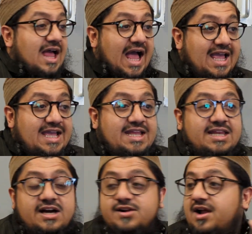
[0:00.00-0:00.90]

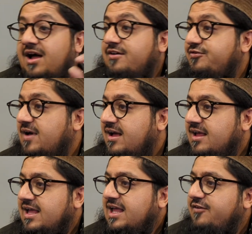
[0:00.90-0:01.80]
Ayn Ra
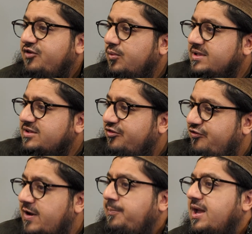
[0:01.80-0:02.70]
Fa. If you were to
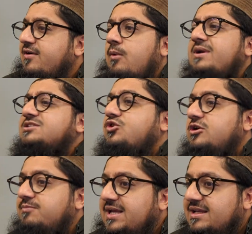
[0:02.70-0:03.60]
flip it around, what does
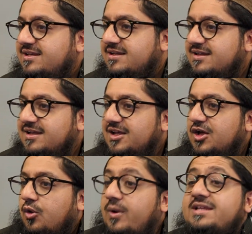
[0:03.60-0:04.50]
good mean?
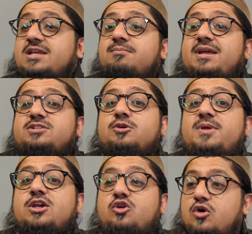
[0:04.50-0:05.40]
What does it mean to
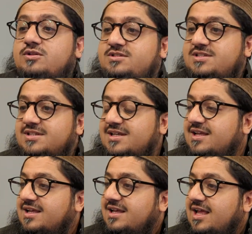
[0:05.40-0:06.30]
be good?
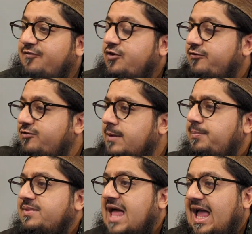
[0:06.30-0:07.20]
If you
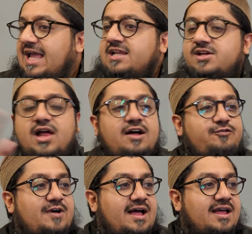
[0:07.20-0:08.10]
flip the Ayn Ra
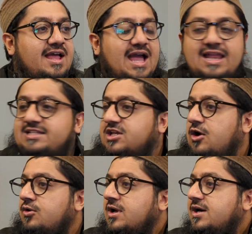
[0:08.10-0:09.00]
Fa, and let's
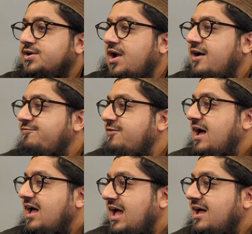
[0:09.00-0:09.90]
go
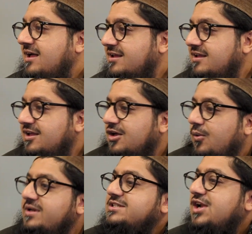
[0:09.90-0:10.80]
Rafa'a,
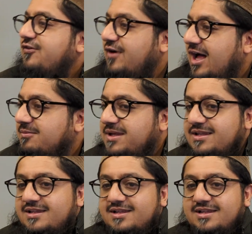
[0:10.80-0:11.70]
what does Rafa'a mean?